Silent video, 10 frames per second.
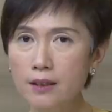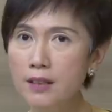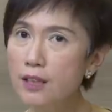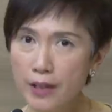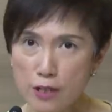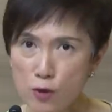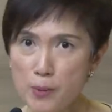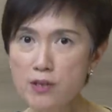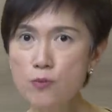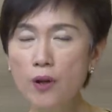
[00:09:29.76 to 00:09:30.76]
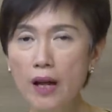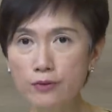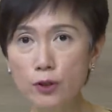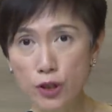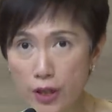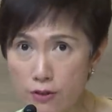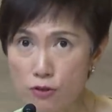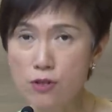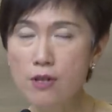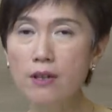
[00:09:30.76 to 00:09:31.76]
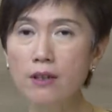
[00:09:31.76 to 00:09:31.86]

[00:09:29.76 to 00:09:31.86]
the arrangements will have to change,